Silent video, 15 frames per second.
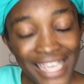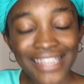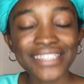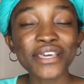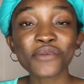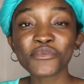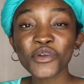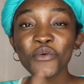
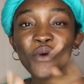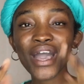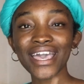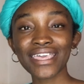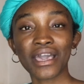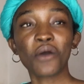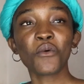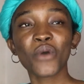Tell me why
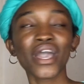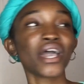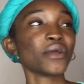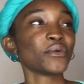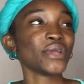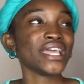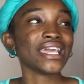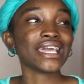you're
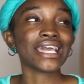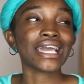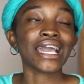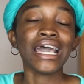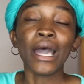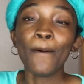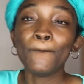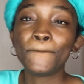wearing
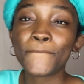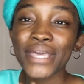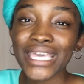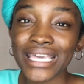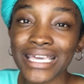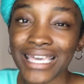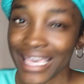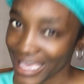
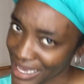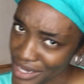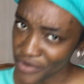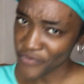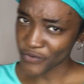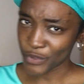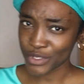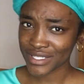pink Air
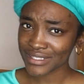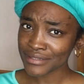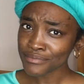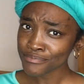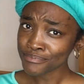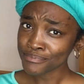Force,